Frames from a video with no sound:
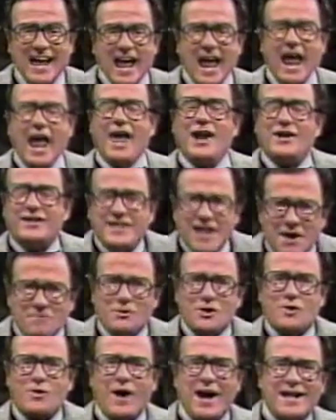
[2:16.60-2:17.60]
And a
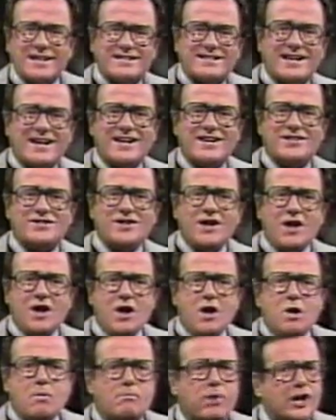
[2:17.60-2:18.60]
Democrat says,
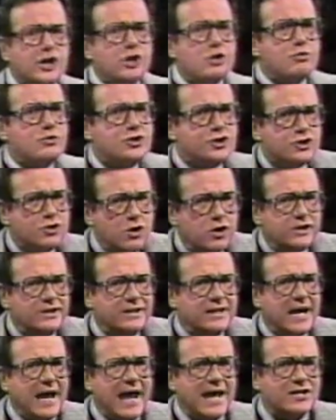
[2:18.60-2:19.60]
but you
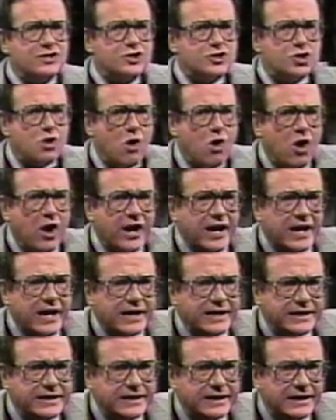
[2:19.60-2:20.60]
shouldn't enjoy it.
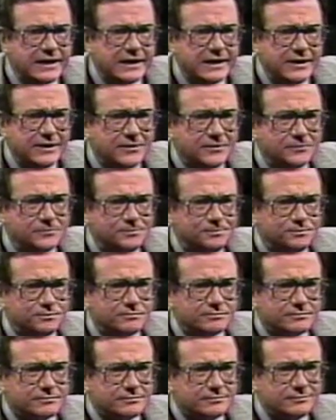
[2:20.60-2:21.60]

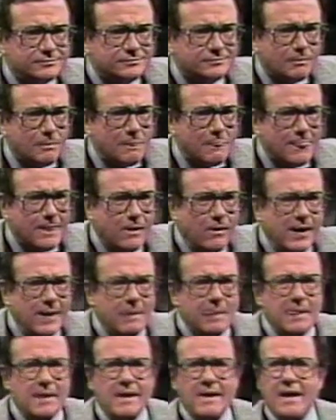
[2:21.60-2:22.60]
Right?
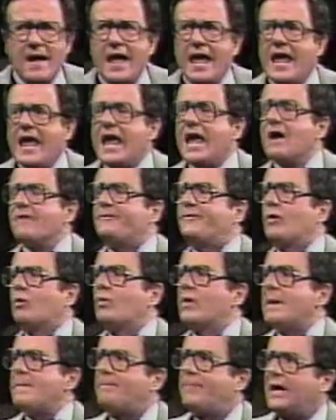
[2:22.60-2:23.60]
If a
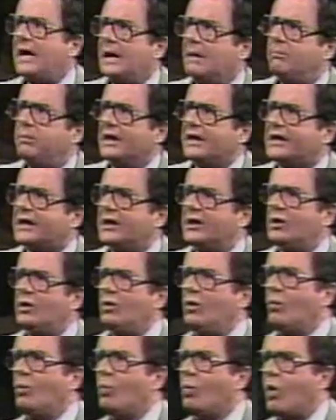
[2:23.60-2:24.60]
Republican
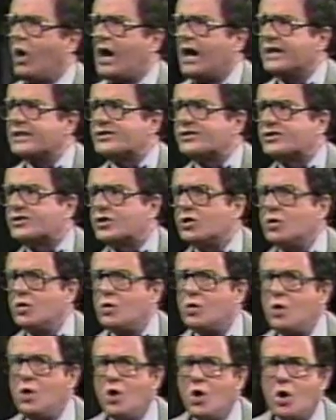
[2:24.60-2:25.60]
wants
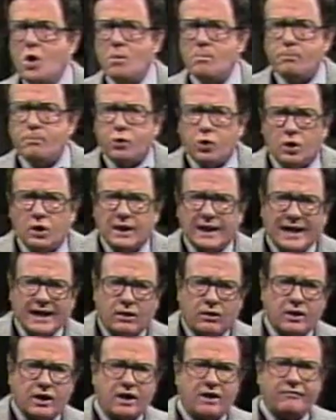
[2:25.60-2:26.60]
to pull
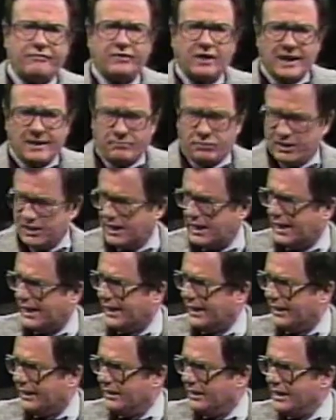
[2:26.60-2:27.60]
out of Lebanon,
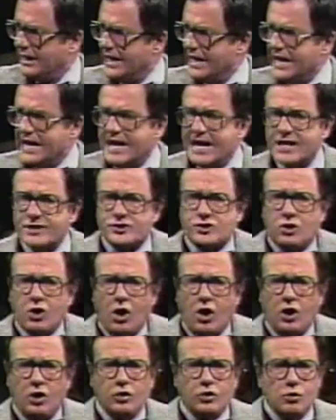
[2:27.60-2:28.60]
it's
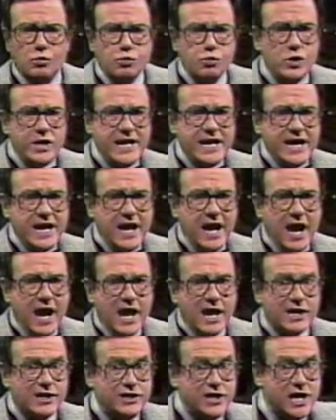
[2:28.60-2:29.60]
called
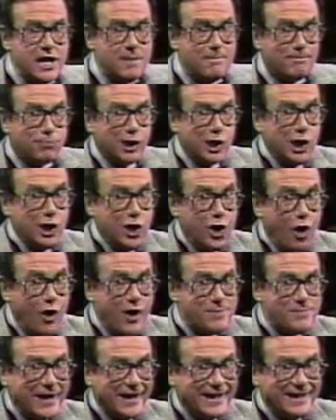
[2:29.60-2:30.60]
redeployment.